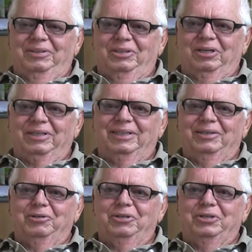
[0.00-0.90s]
chucked a
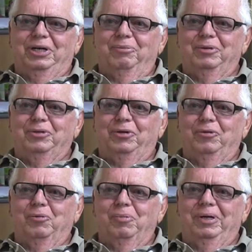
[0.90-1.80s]
good job at
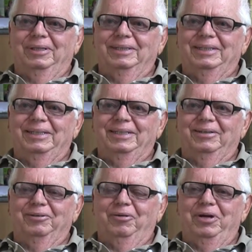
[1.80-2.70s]
General Mills in
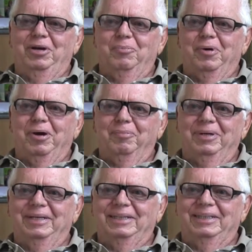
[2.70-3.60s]
their grain
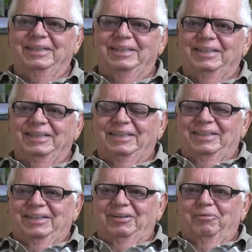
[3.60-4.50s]
department and
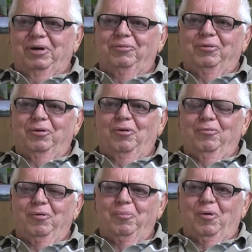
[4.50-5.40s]
went for, go
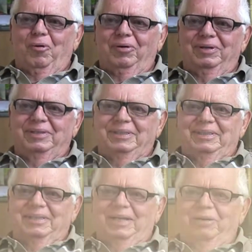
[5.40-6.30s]
for broke.
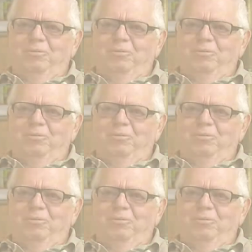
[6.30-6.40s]
I